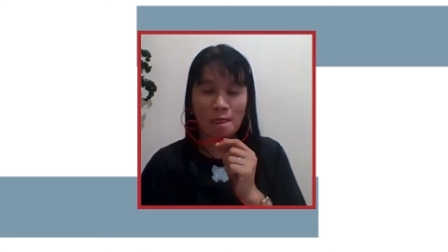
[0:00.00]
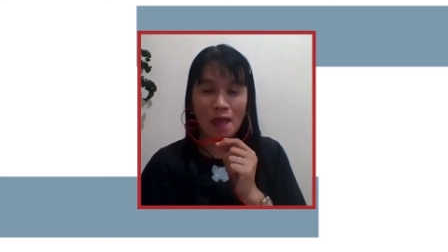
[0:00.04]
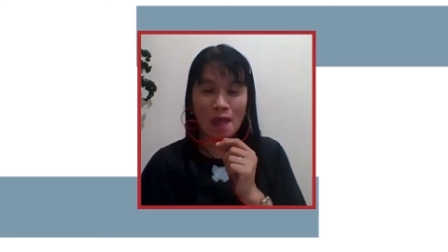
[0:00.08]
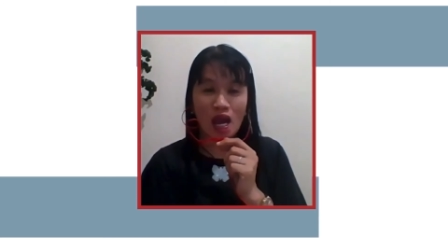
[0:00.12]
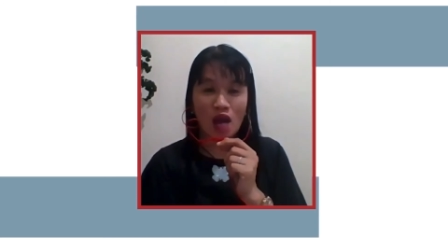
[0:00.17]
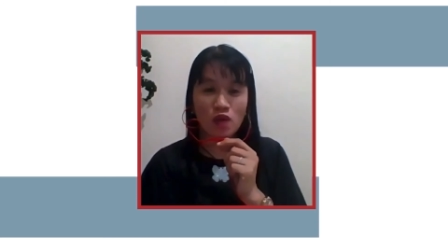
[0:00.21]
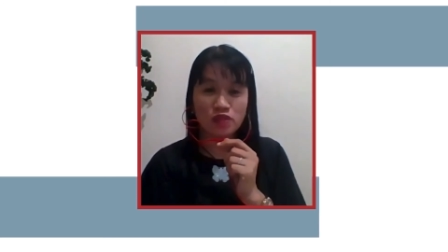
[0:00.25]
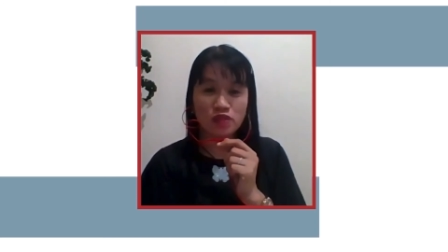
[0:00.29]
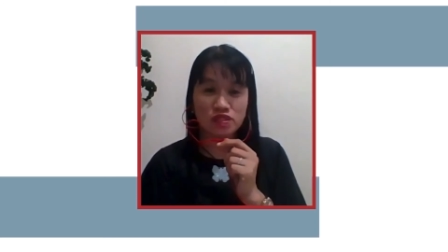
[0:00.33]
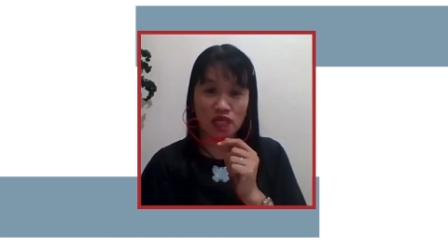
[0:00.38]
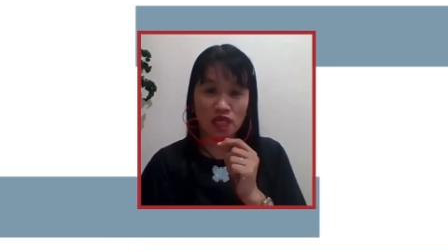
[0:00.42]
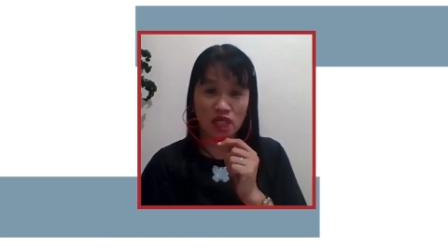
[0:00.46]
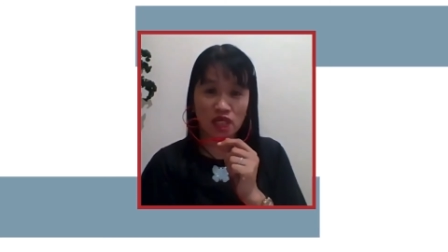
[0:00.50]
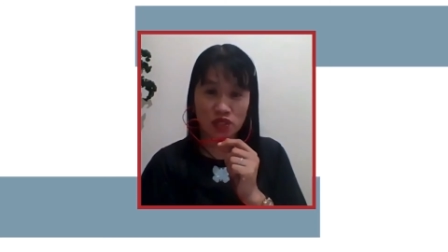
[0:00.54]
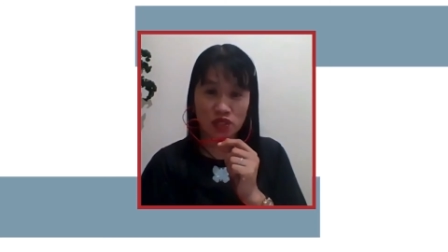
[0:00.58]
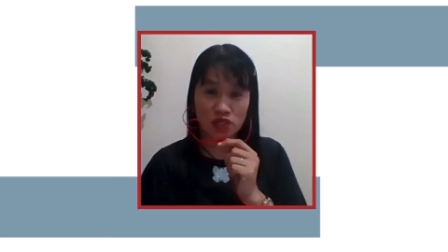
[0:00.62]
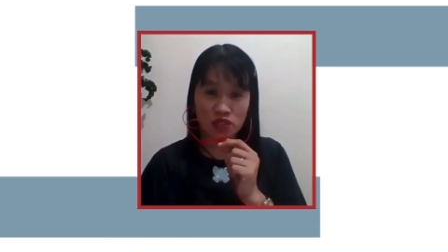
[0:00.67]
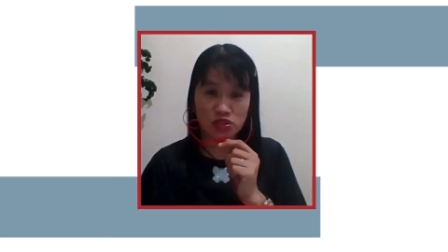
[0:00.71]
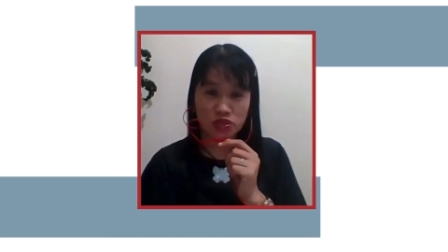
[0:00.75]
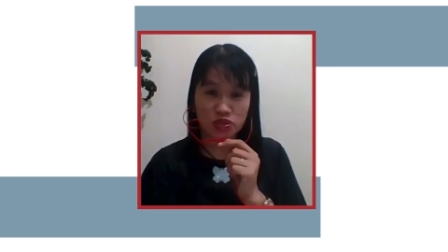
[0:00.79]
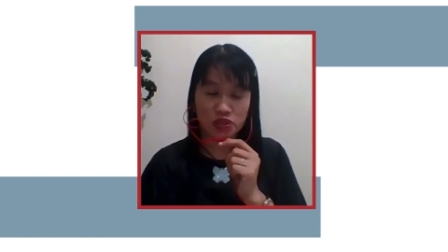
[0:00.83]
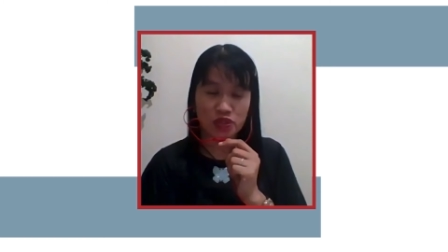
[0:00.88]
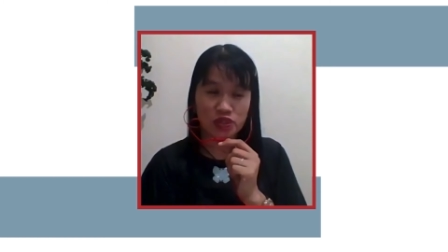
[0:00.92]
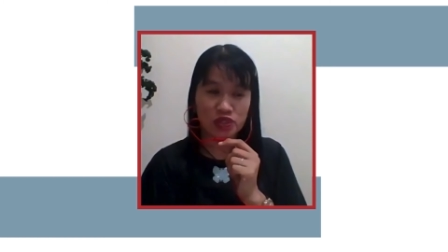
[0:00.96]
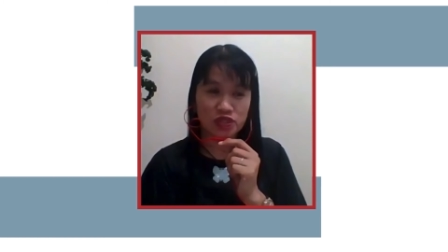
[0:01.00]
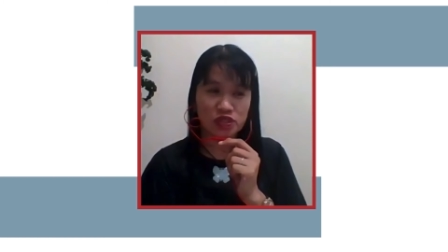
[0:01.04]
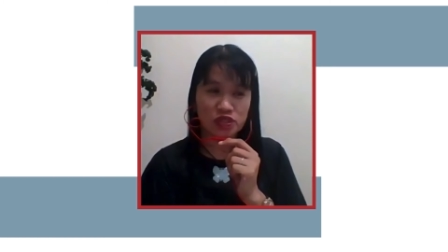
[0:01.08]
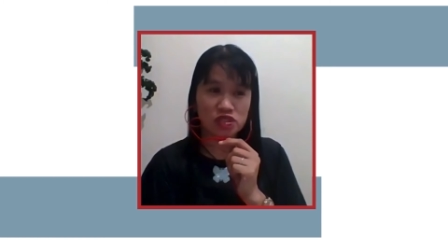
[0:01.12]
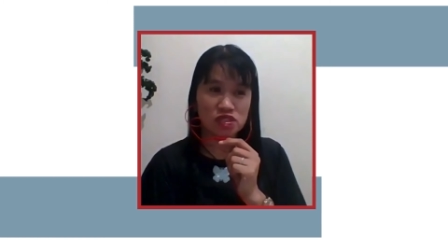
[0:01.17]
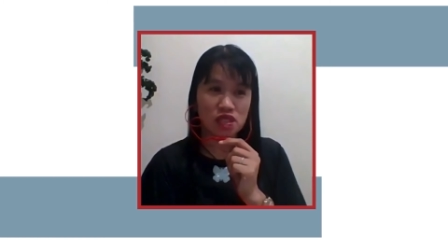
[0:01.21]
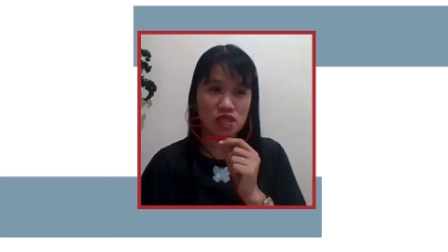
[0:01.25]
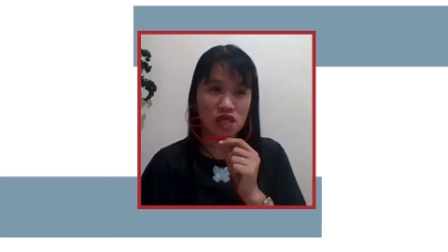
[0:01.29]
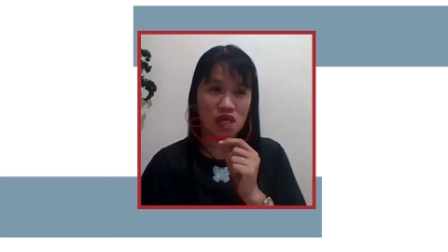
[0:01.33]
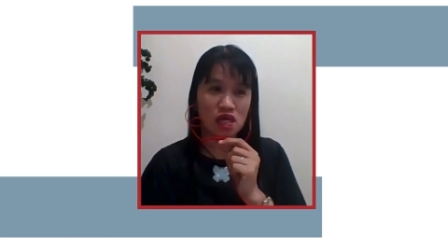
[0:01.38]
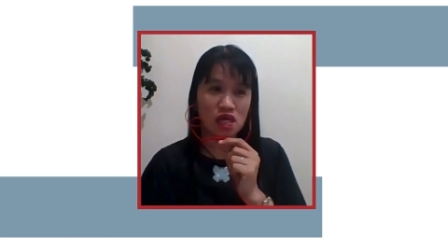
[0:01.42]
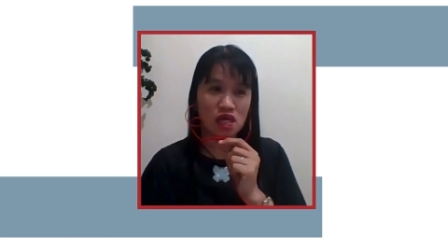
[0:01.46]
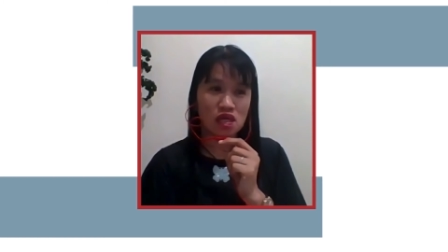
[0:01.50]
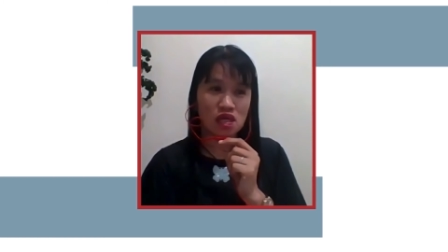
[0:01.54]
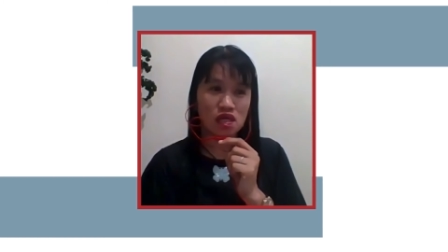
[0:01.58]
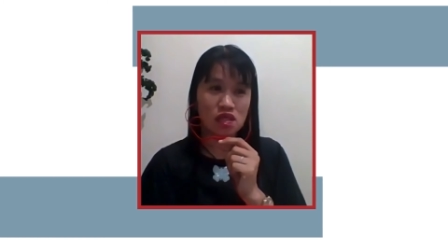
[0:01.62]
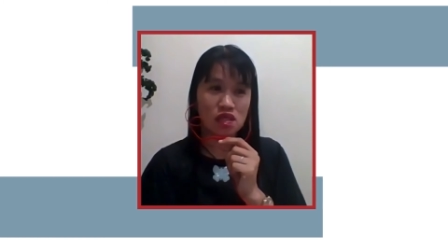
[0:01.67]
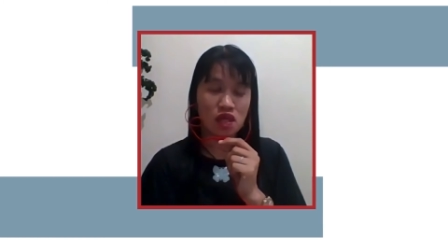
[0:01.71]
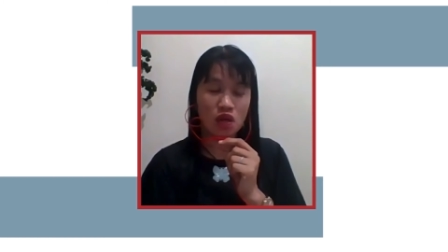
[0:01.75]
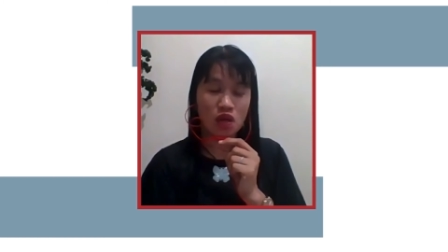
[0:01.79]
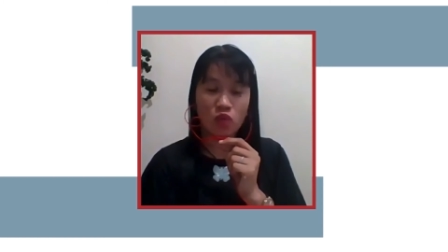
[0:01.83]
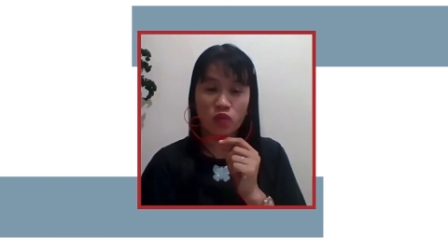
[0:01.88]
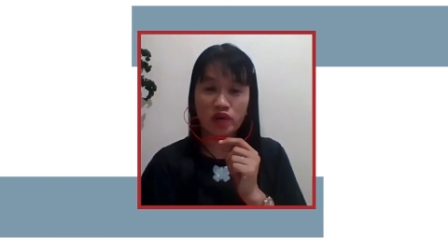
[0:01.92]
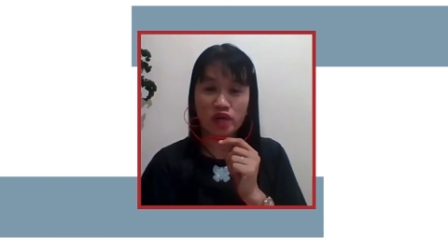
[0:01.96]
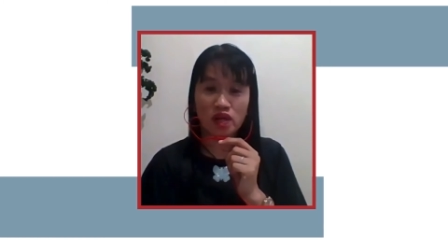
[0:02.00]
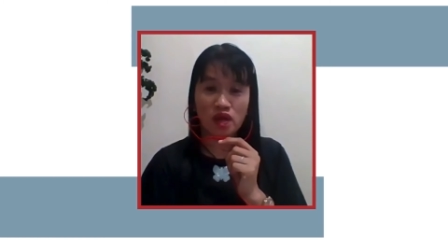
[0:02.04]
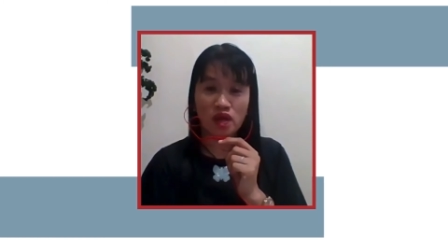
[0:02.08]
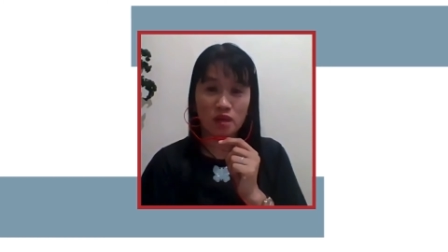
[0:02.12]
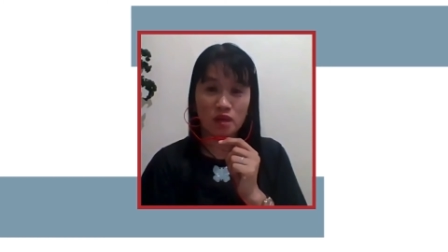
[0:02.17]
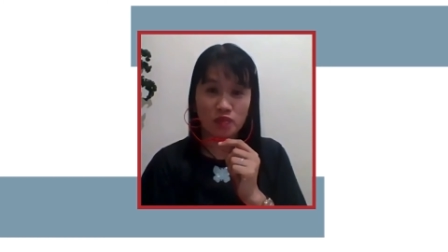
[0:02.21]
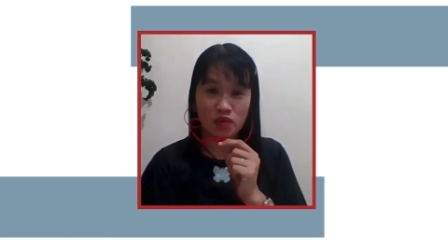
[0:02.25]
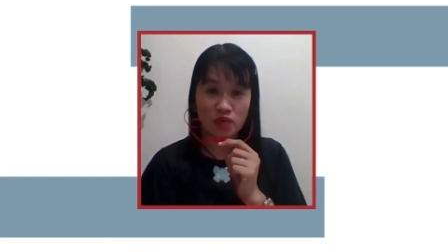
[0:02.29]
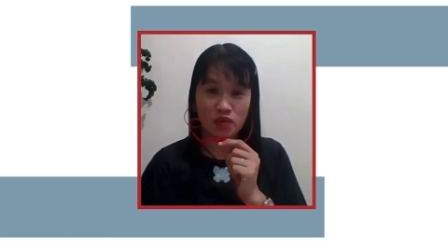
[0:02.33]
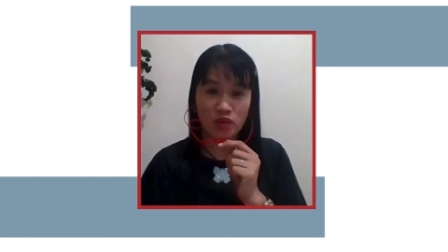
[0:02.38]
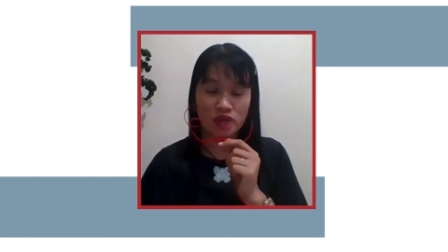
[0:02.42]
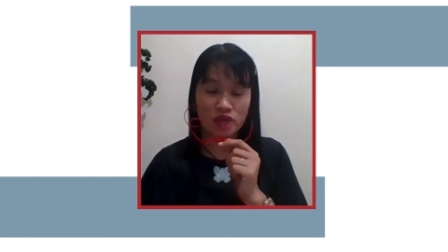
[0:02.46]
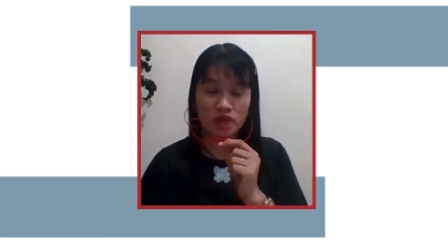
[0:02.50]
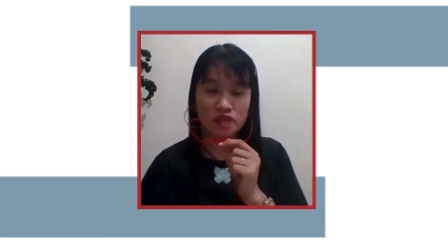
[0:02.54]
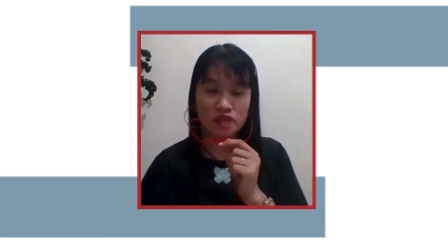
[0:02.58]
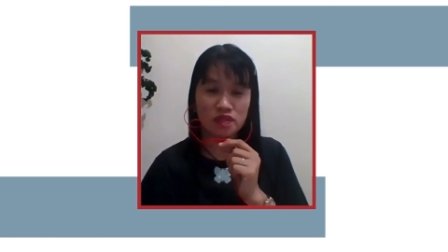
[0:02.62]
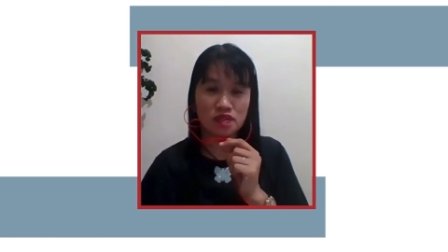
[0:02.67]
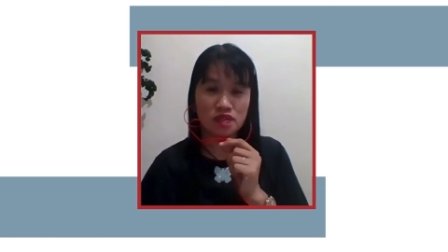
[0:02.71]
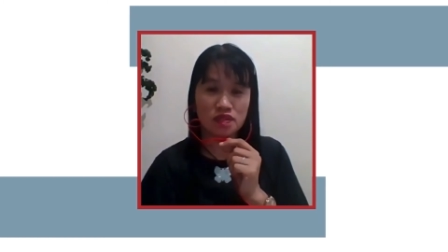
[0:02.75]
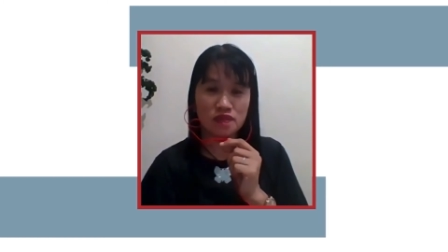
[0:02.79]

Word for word: outside the church, they, they work abroad.